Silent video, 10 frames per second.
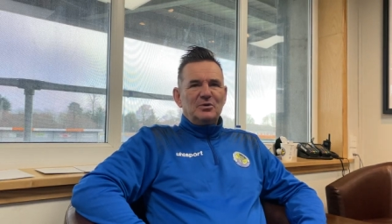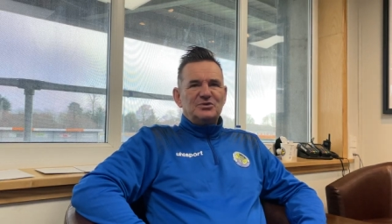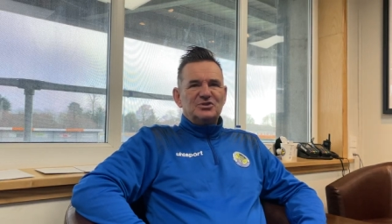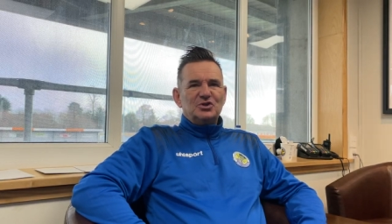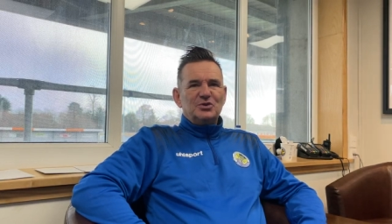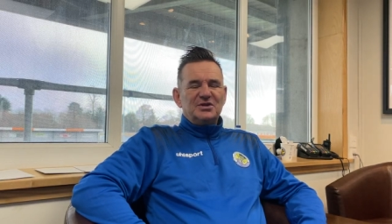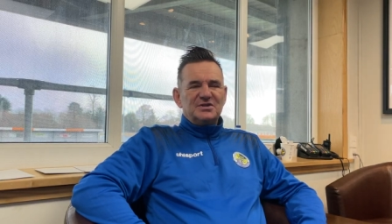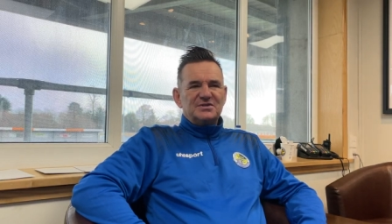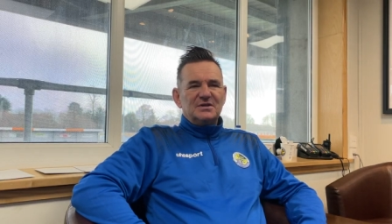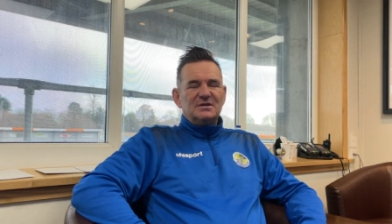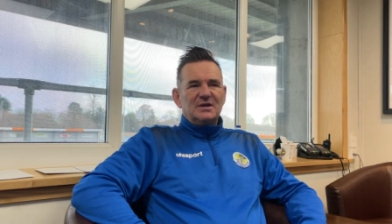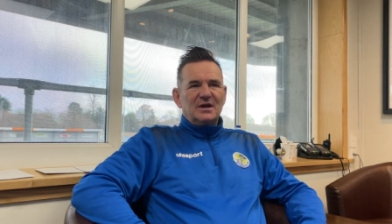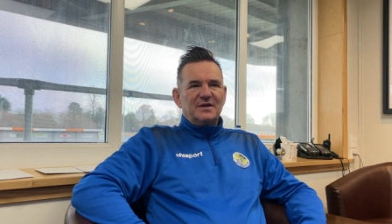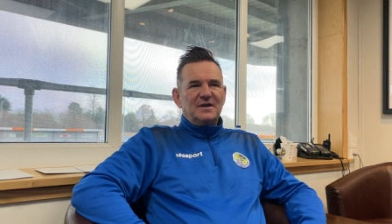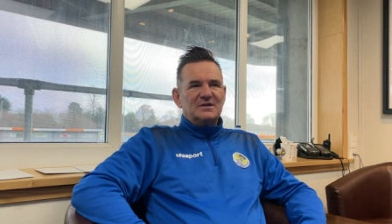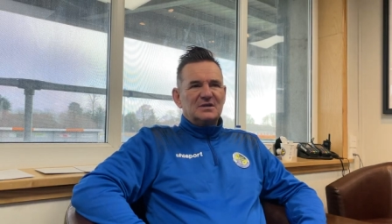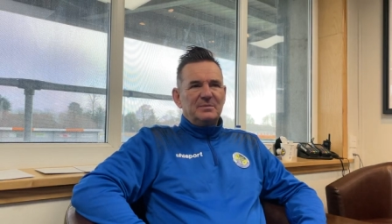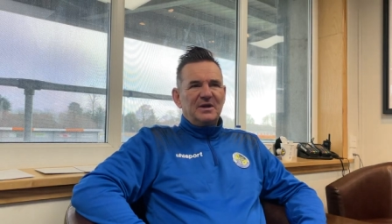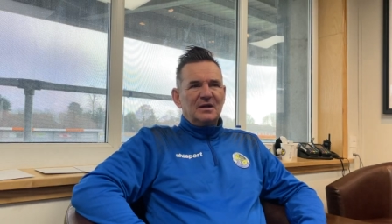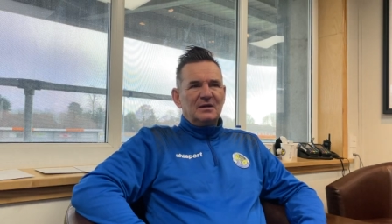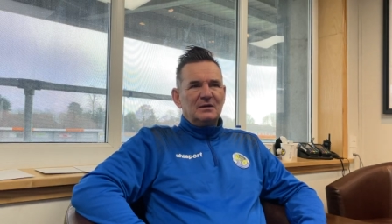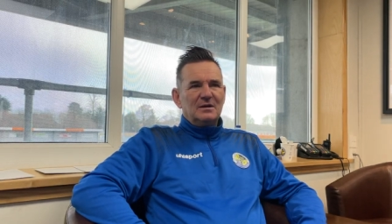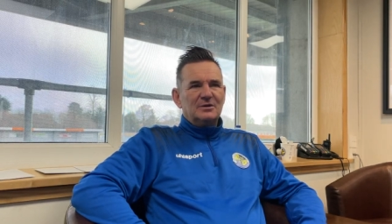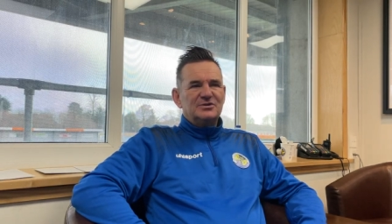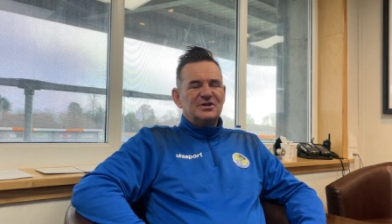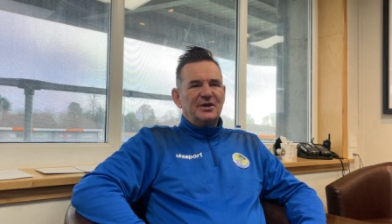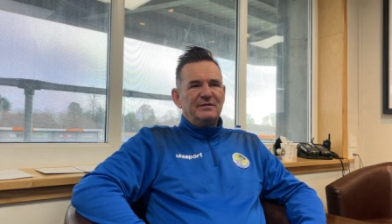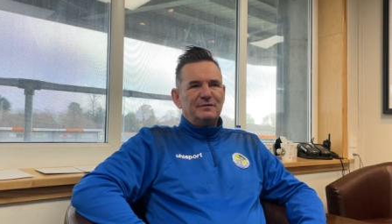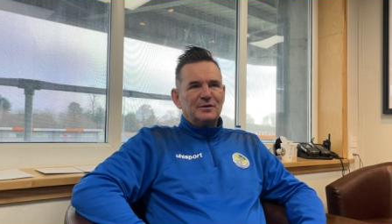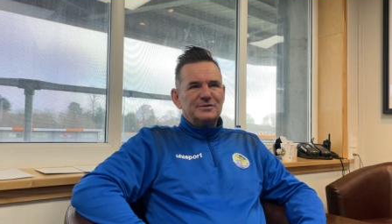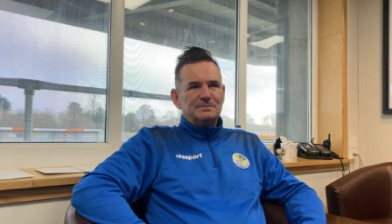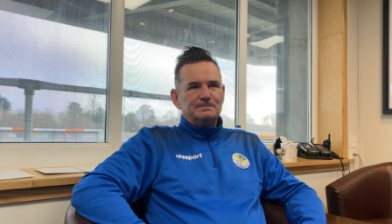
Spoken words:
joined us, and I think it's going to be a good signing for us.